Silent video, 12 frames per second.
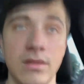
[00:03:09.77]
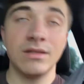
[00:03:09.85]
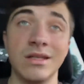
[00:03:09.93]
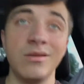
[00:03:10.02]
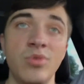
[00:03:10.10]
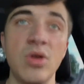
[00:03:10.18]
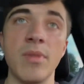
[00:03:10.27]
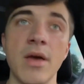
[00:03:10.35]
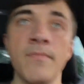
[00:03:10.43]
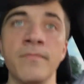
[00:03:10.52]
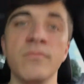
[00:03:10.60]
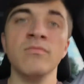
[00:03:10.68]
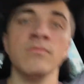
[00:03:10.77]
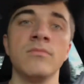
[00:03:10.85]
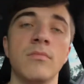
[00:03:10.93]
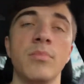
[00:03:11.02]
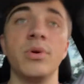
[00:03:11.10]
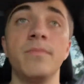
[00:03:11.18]
it's going to be a bit,
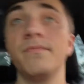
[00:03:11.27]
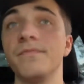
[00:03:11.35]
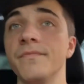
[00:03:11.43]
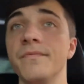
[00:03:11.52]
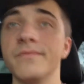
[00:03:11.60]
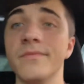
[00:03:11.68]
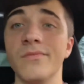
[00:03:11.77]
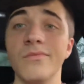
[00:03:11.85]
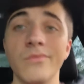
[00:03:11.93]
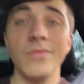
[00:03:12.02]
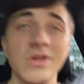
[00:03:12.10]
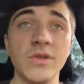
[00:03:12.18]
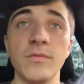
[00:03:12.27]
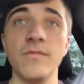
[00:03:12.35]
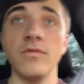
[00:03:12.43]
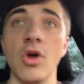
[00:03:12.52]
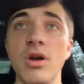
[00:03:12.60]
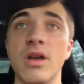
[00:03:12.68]
but makes
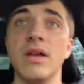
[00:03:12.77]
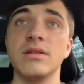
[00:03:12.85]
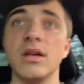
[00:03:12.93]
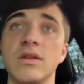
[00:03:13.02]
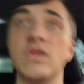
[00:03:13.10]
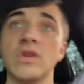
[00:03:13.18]
vlog content.